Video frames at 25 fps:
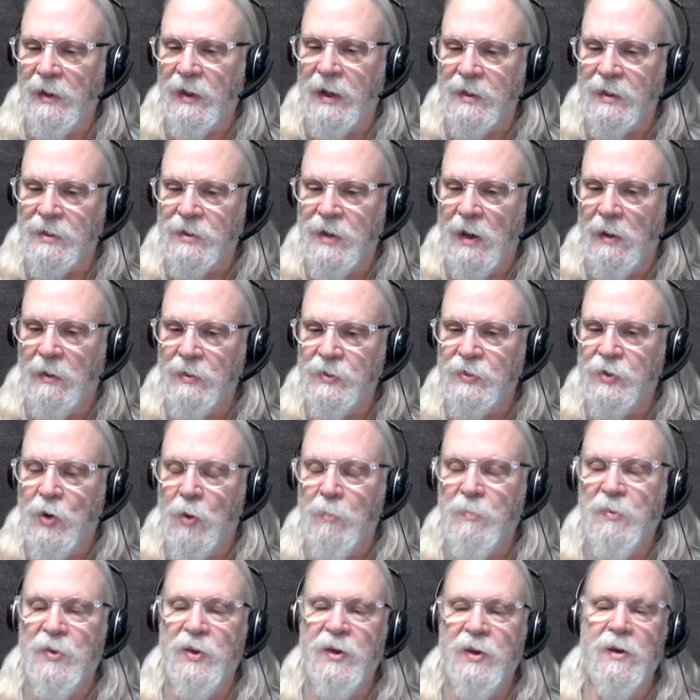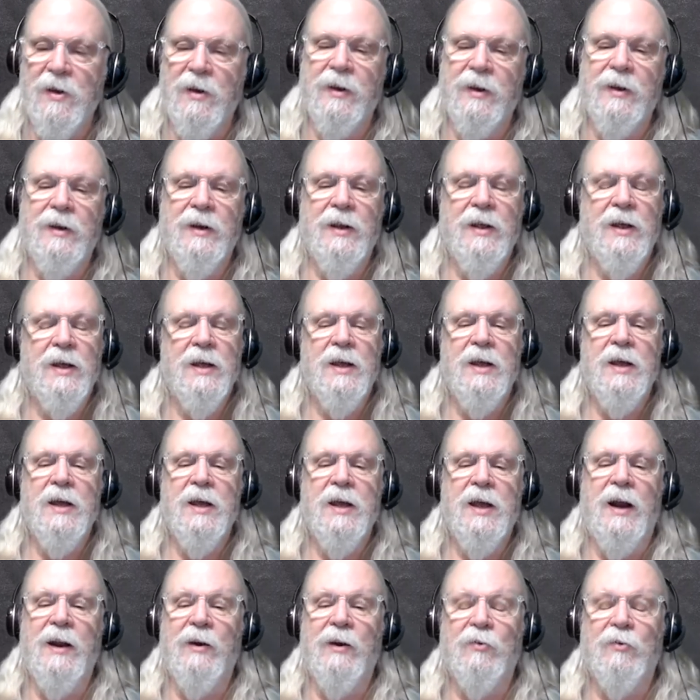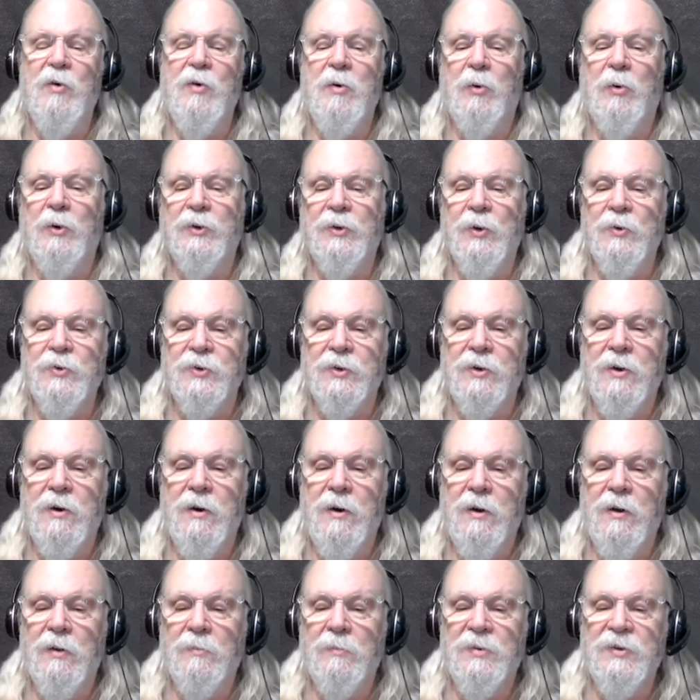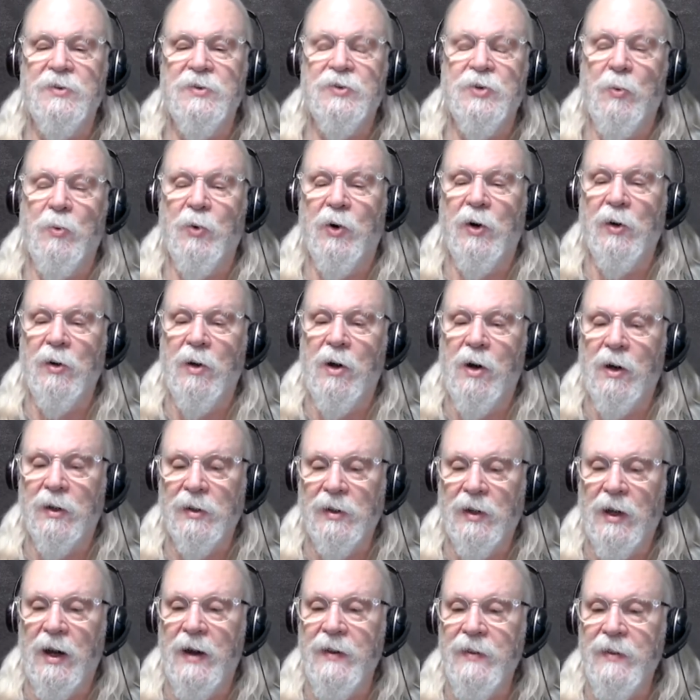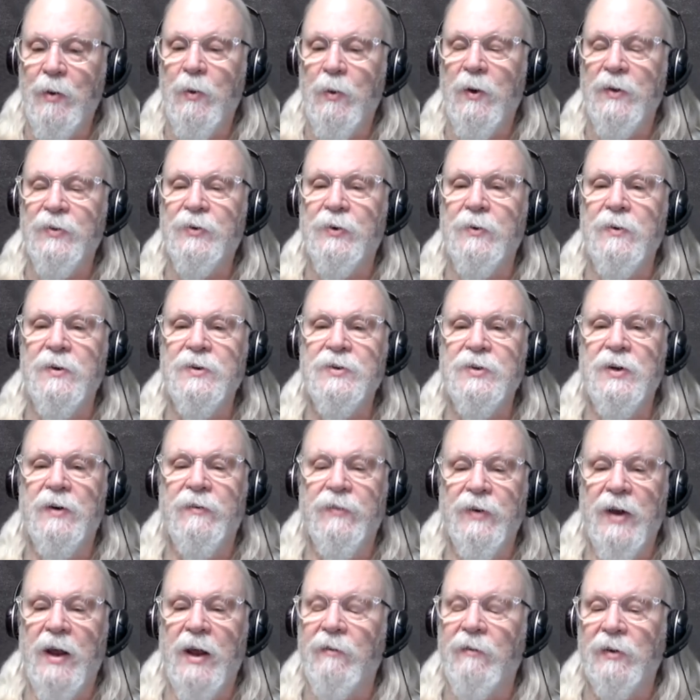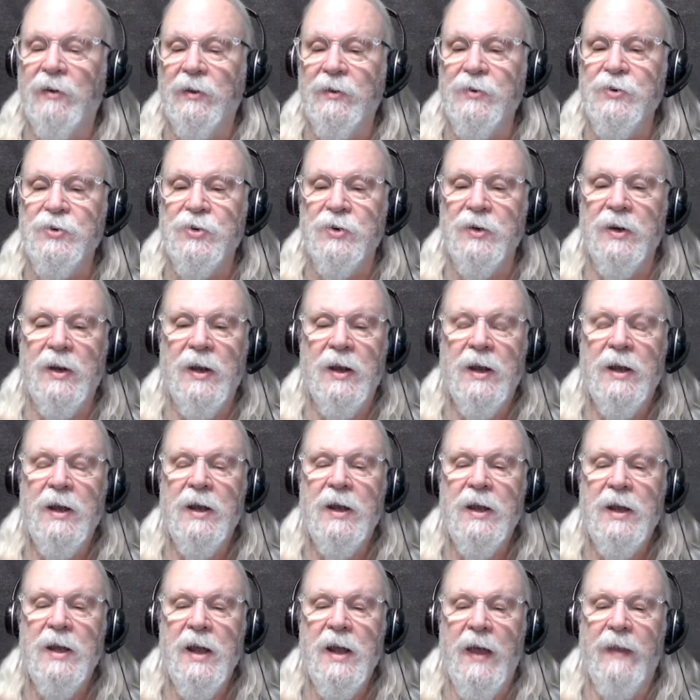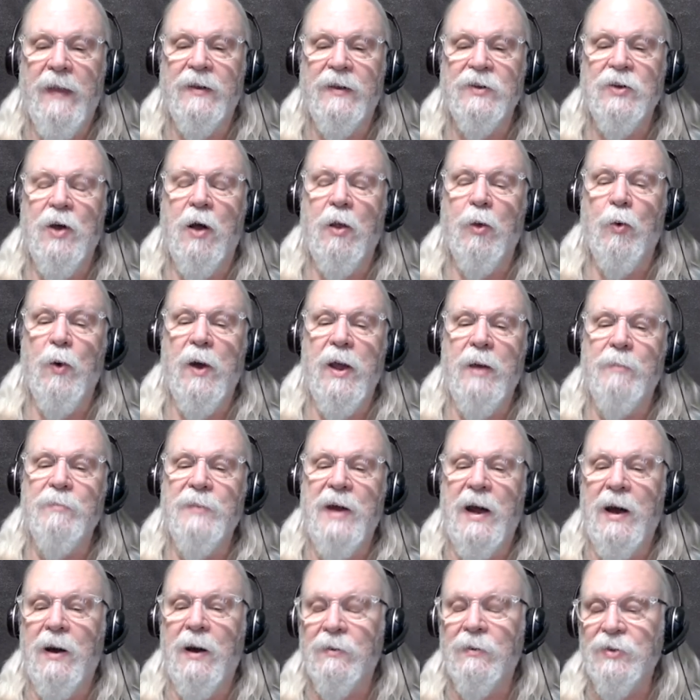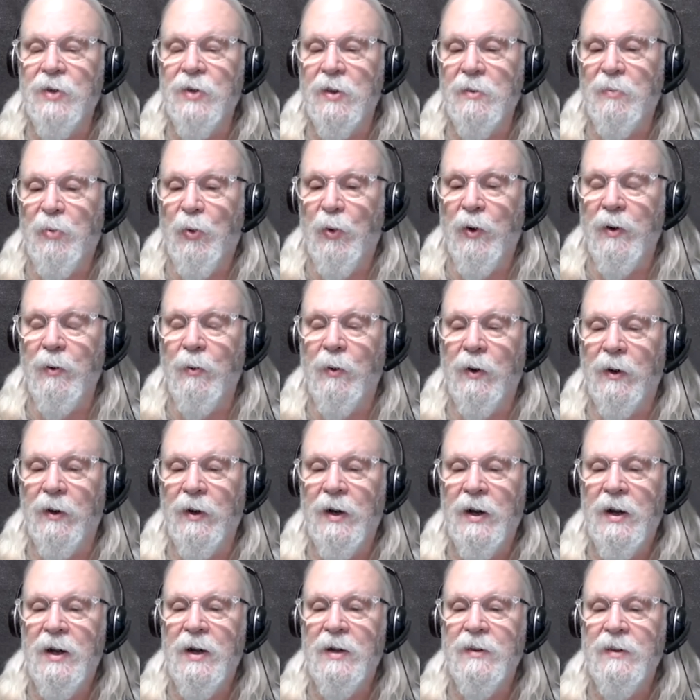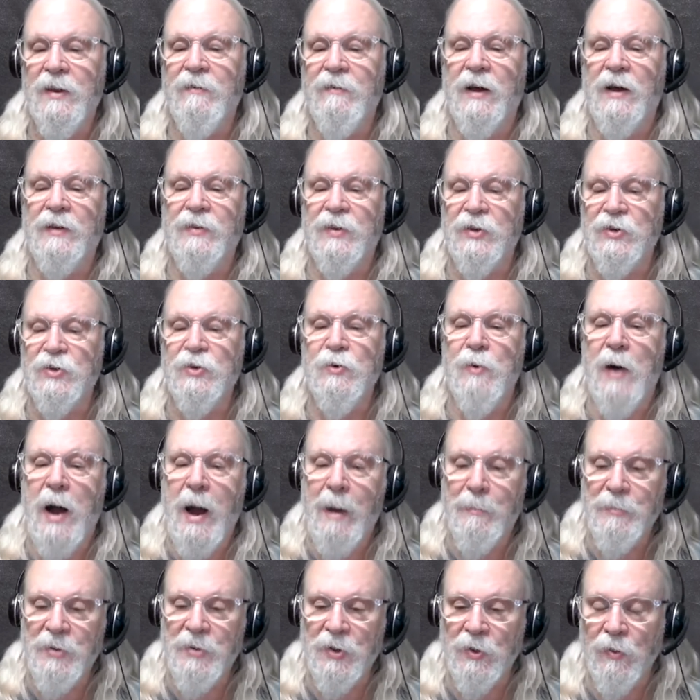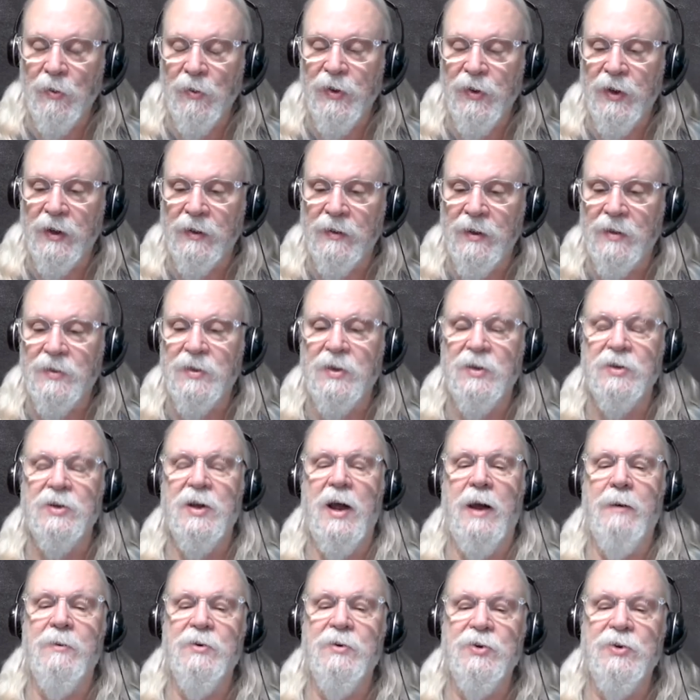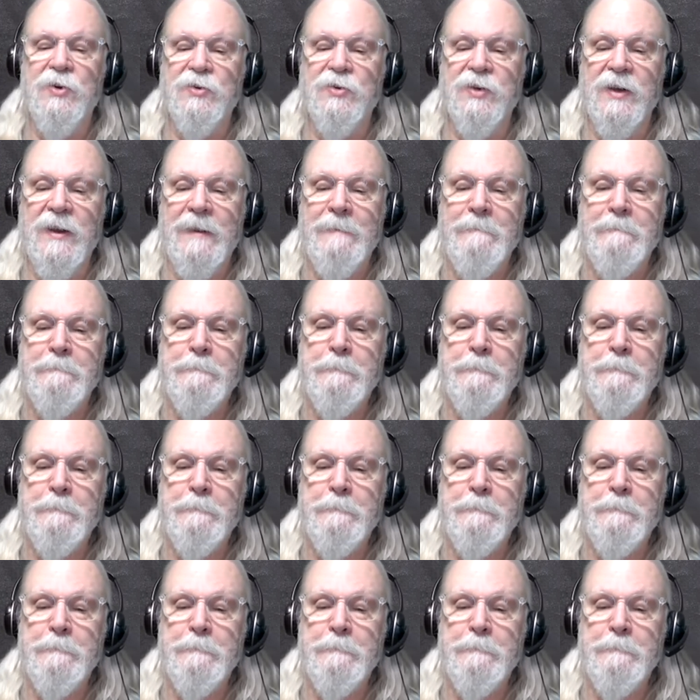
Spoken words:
like a telescope thing on it. I don't remember what those are called, but somewhere along the line, they went through this different evolution. And it's all the way up now to the point where they've got this new optical thing that this guy was using.